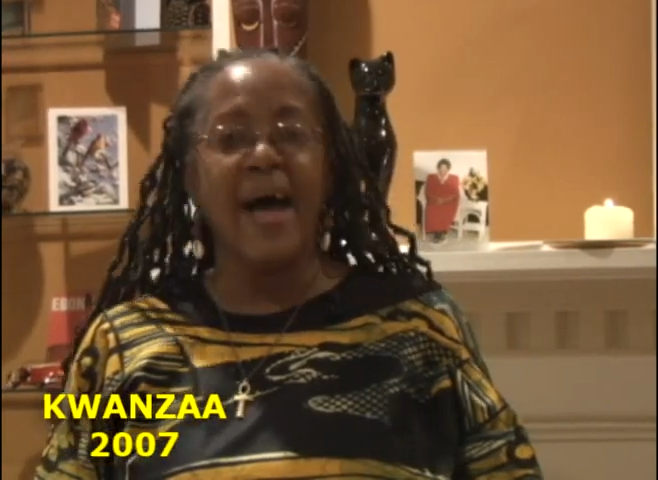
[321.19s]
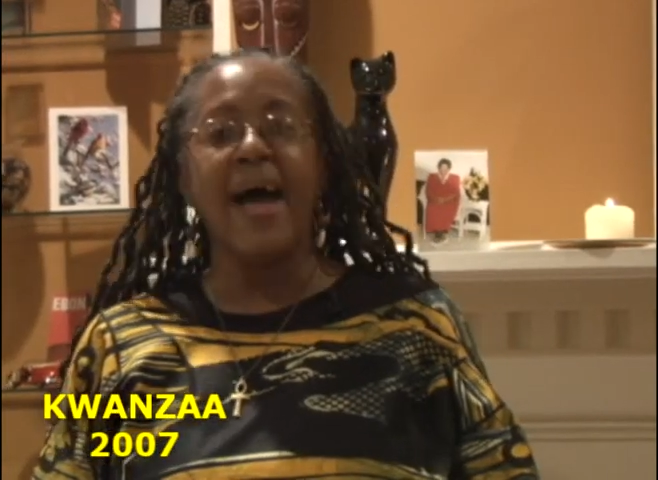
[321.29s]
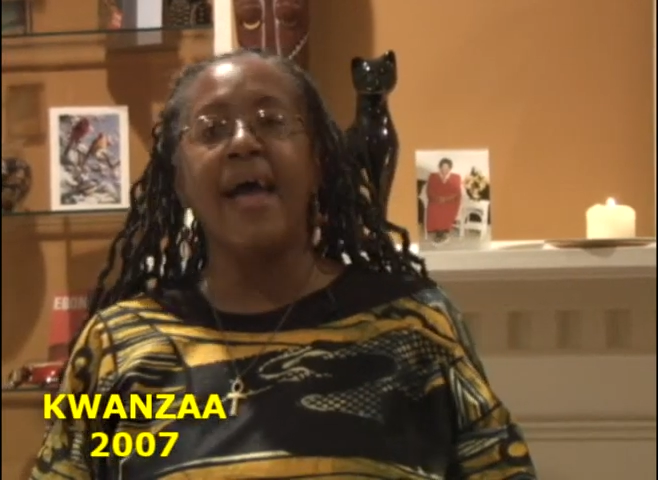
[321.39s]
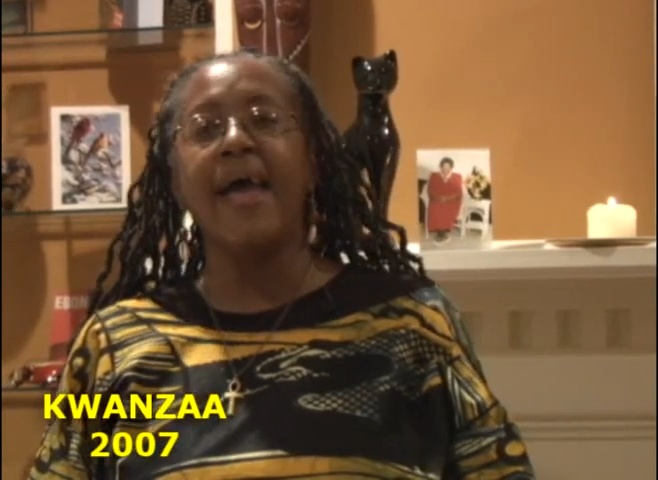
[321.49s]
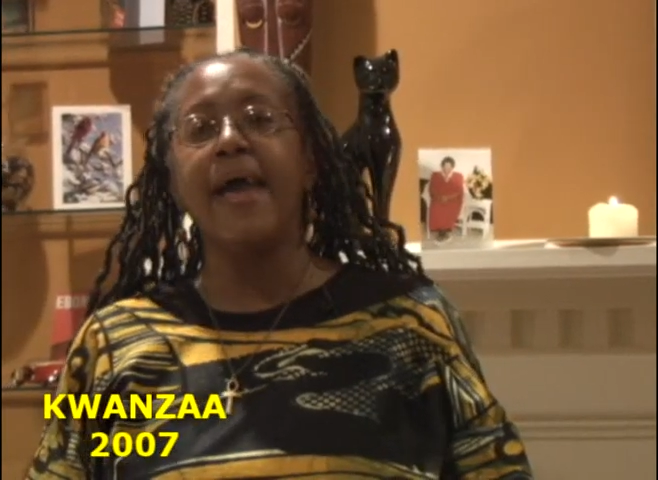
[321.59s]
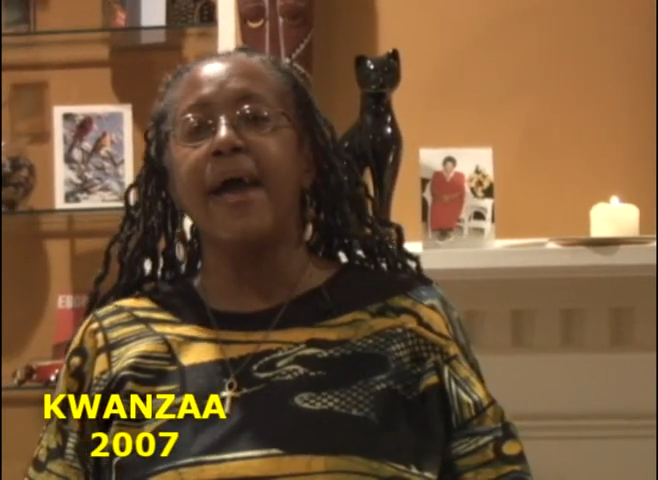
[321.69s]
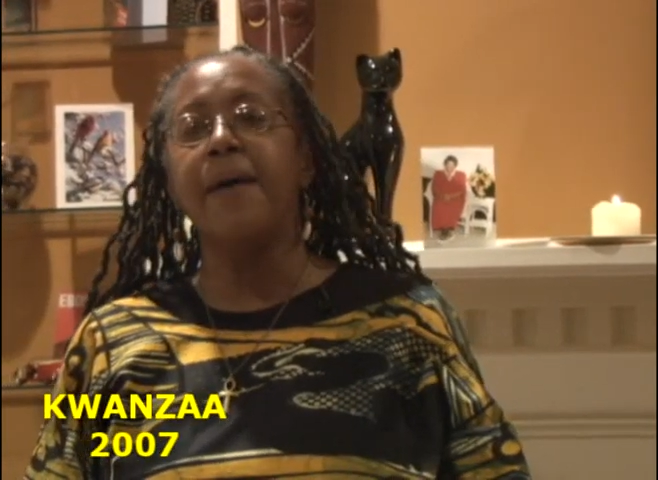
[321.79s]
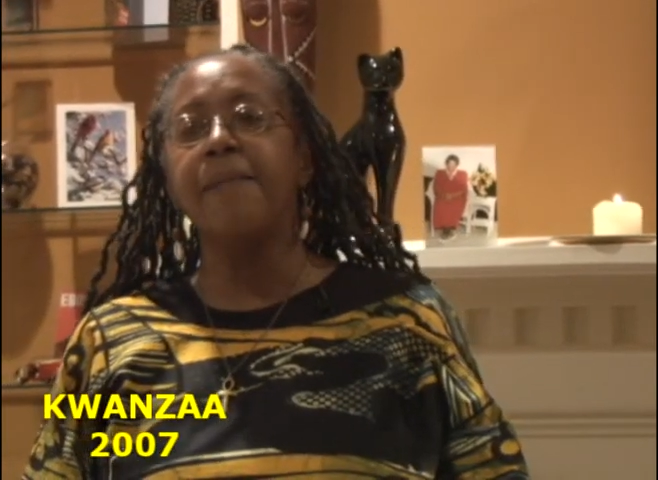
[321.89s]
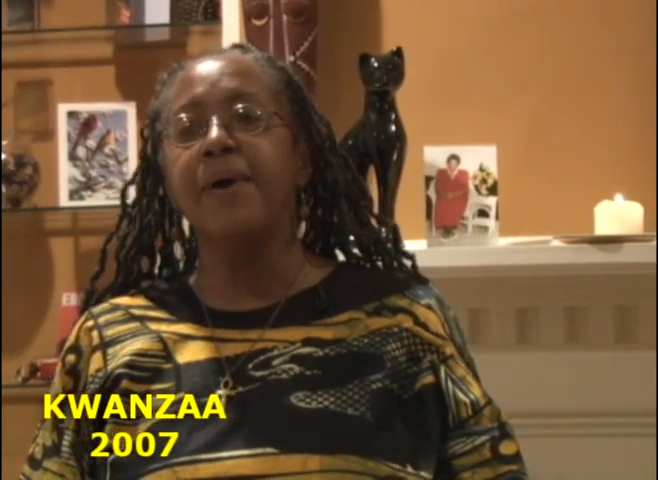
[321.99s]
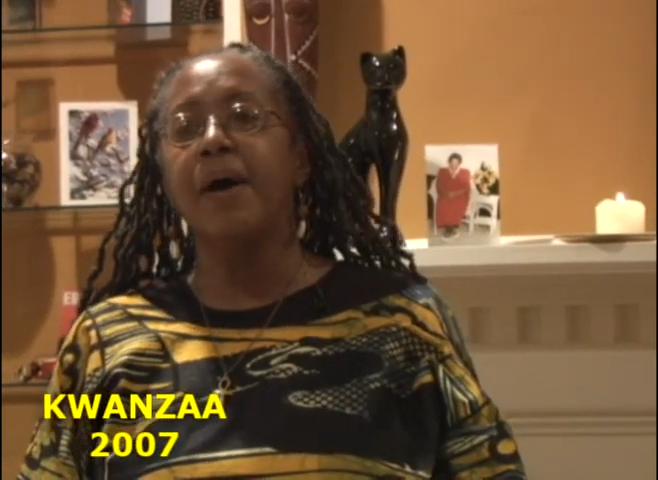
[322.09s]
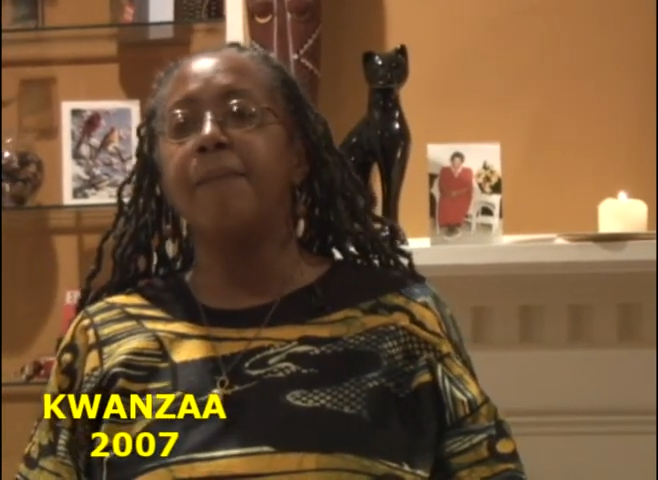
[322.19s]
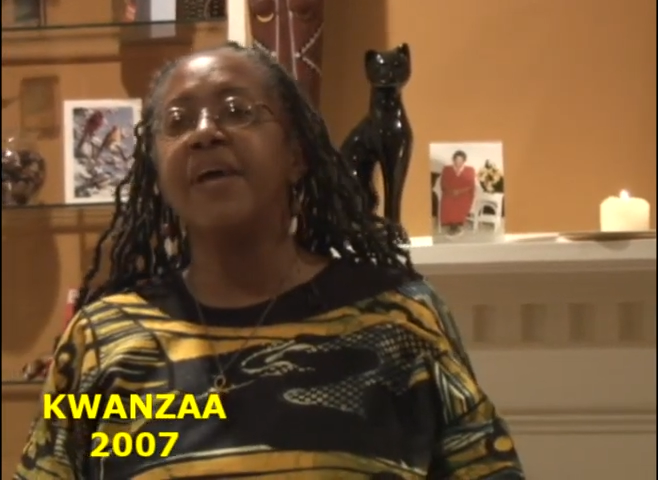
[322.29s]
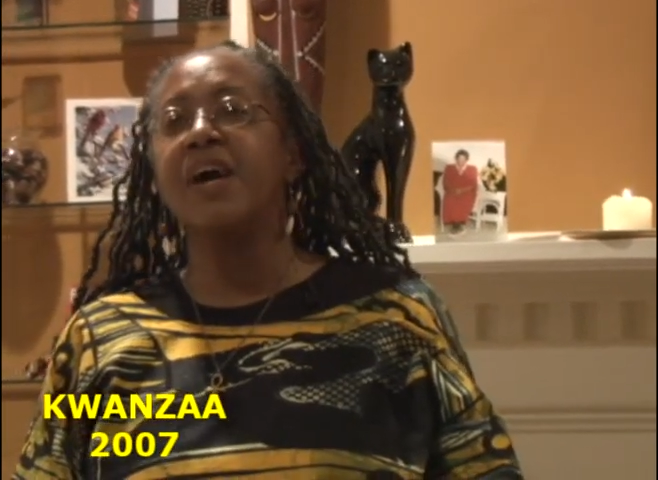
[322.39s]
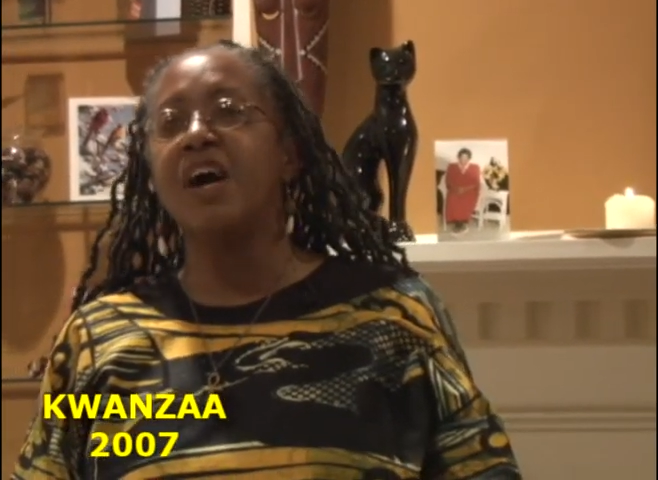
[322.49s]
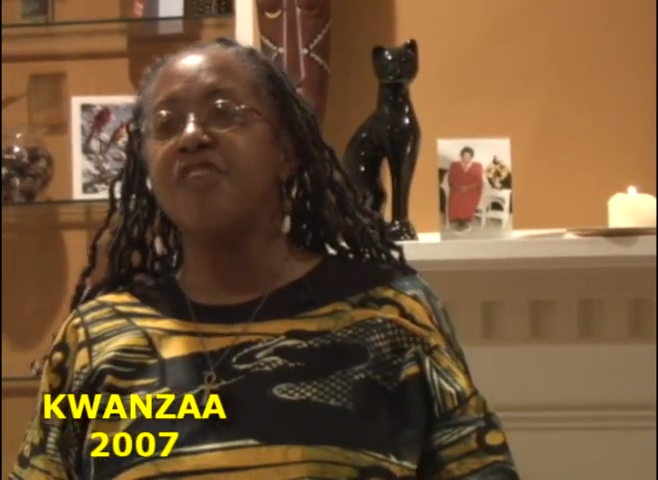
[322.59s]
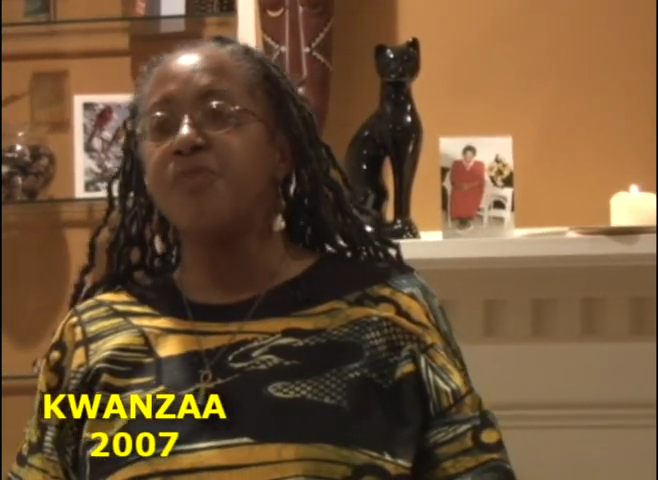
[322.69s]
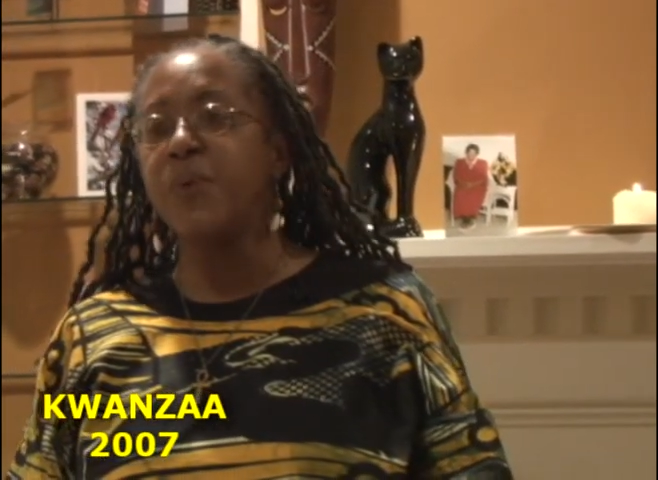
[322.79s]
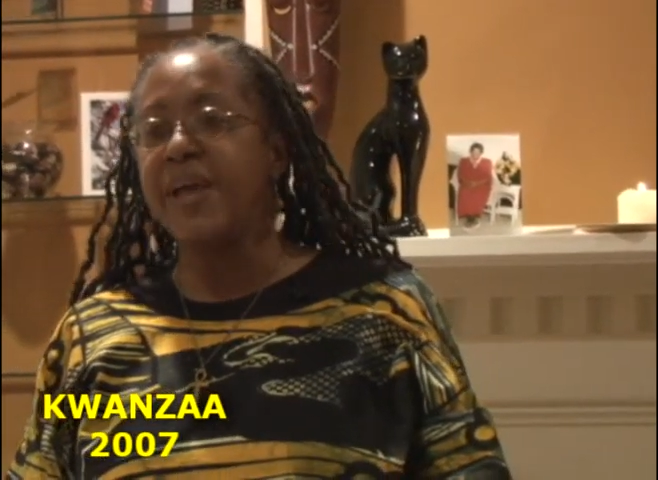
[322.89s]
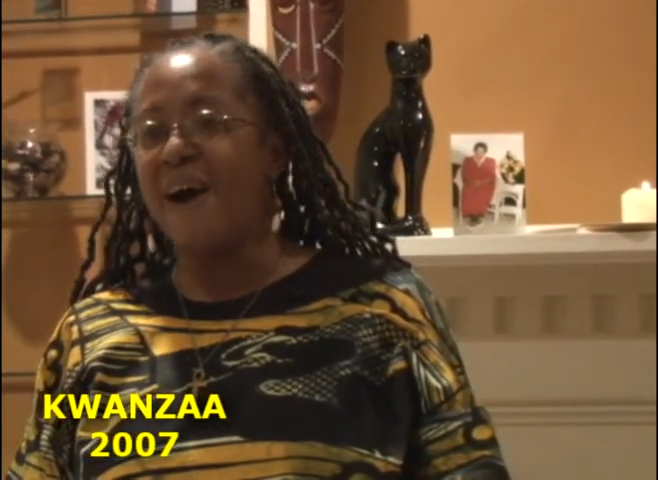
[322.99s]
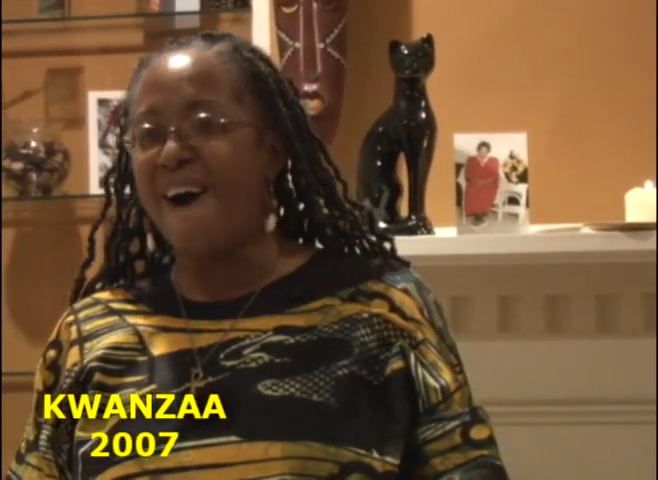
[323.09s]
I am because
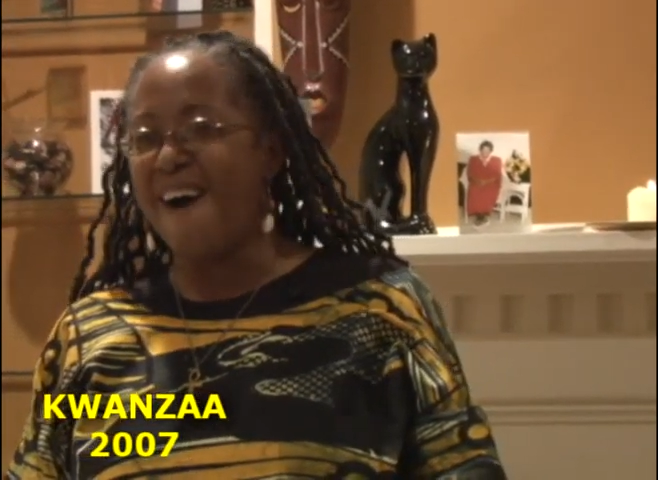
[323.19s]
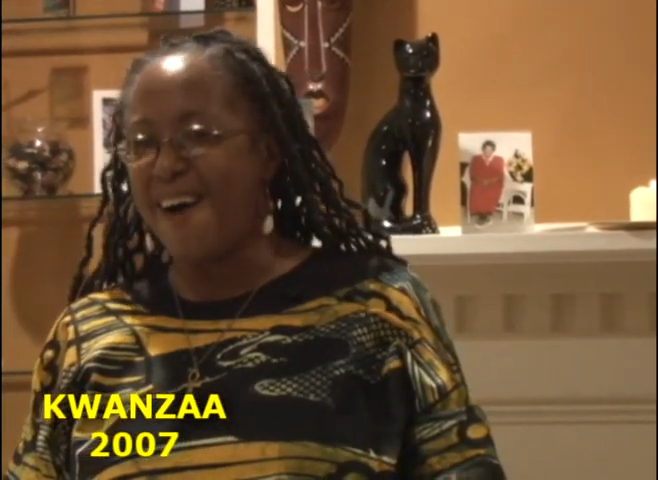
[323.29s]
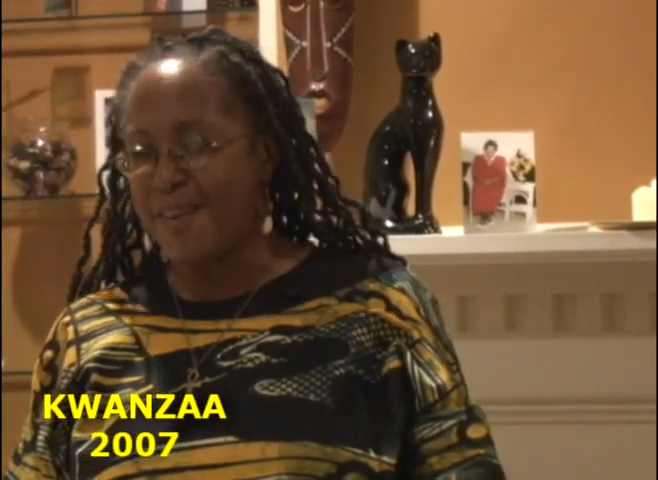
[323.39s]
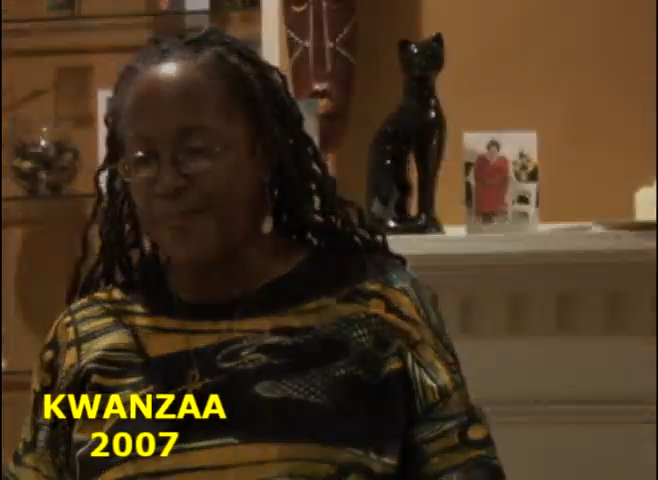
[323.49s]
we are.